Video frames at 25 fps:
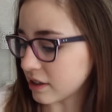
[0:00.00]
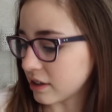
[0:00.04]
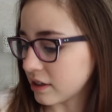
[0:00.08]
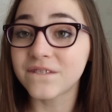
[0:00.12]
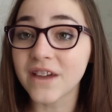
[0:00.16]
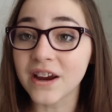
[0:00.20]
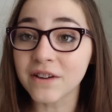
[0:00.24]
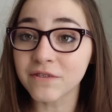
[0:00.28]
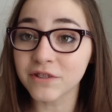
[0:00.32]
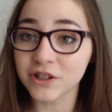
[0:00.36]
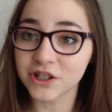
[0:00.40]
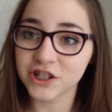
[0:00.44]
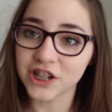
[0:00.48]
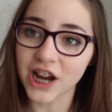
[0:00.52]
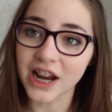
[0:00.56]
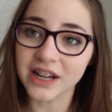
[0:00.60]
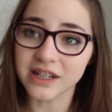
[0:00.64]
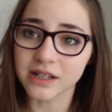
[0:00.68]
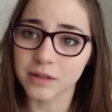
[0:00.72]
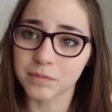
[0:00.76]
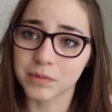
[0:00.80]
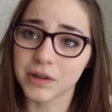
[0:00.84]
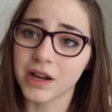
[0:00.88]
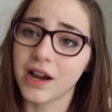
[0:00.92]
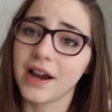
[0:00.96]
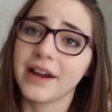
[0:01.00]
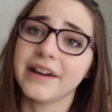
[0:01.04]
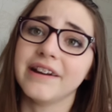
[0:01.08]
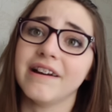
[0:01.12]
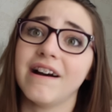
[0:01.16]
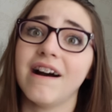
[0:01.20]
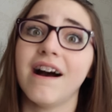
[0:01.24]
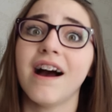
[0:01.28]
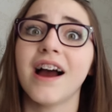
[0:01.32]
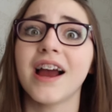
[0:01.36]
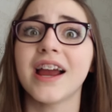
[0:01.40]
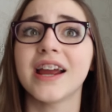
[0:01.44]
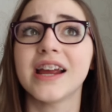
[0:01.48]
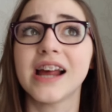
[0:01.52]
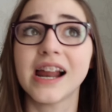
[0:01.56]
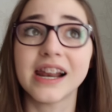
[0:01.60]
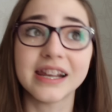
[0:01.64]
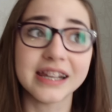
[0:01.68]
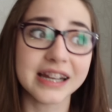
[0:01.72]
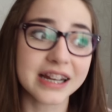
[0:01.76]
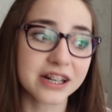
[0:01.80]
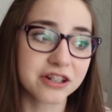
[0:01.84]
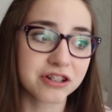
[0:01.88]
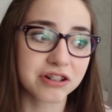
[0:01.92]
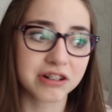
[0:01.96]
favorite chat up line? I
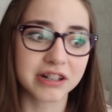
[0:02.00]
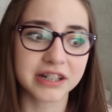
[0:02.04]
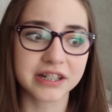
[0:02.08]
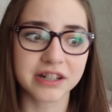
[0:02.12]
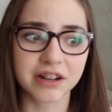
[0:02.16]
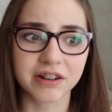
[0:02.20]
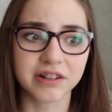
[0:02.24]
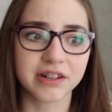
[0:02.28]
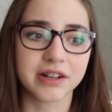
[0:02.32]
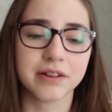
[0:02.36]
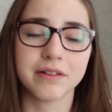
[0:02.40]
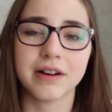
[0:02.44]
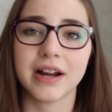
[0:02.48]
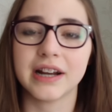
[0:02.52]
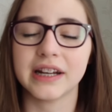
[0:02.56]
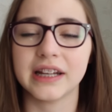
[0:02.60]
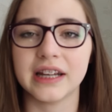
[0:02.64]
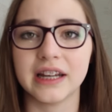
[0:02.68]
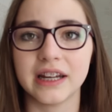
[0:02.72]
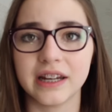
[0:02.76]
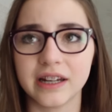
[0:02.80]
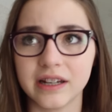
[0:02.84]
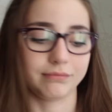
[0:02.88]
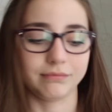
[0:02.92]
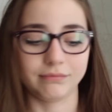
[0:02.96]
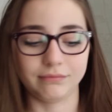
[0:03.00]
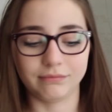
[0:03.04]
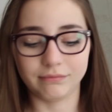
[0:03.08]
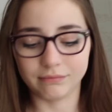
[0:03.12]
literally don't know any.